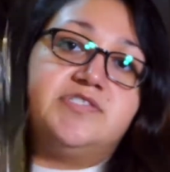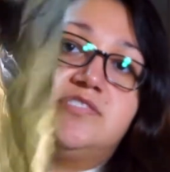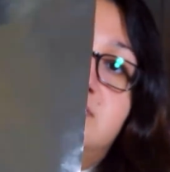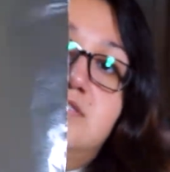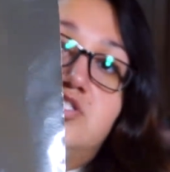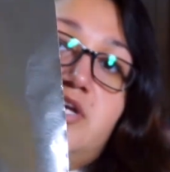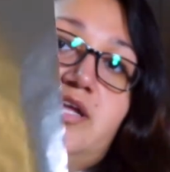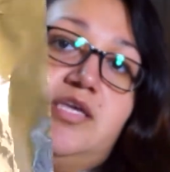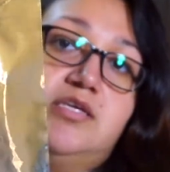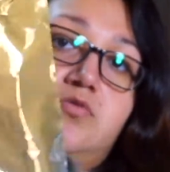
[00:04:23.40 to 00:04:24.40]
this is the
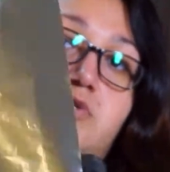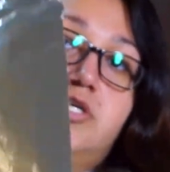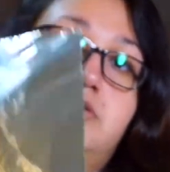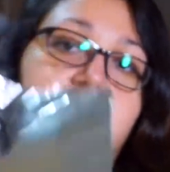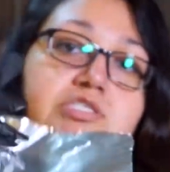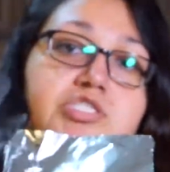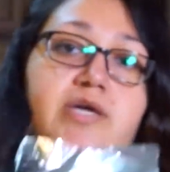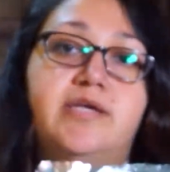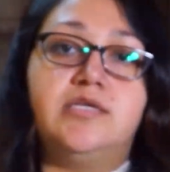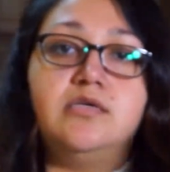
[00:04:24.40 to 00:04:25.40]
shiny. You wanna use the
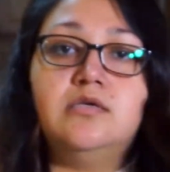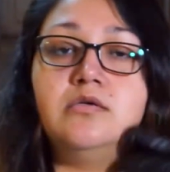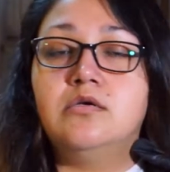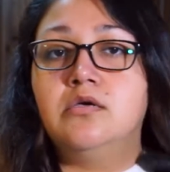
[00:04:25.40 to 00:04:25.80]
shiny